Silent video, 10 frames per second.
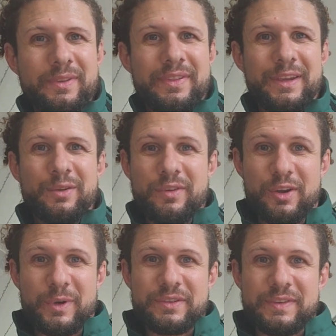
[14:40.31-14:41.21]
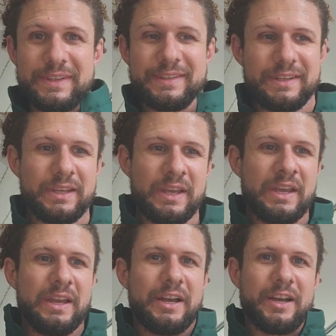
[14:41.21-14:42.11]
Thank you very much for listening
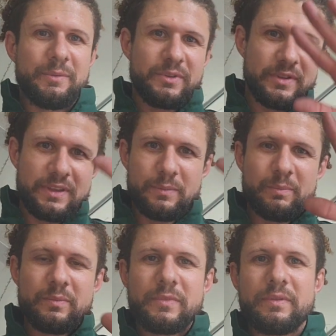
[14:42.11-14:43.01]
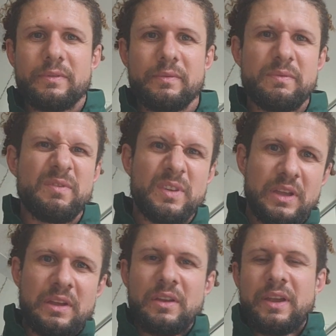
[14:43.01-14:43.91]
to the
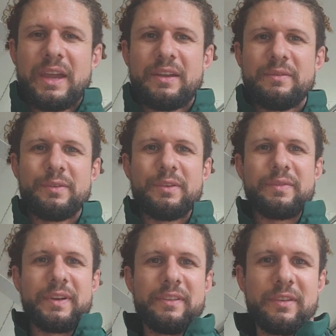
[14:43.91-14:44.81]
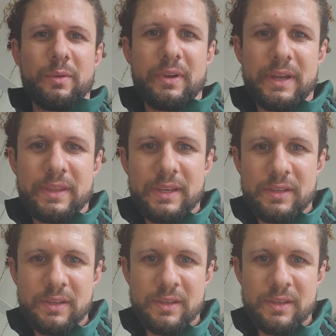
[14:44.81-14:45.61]
handful of friends who are out there.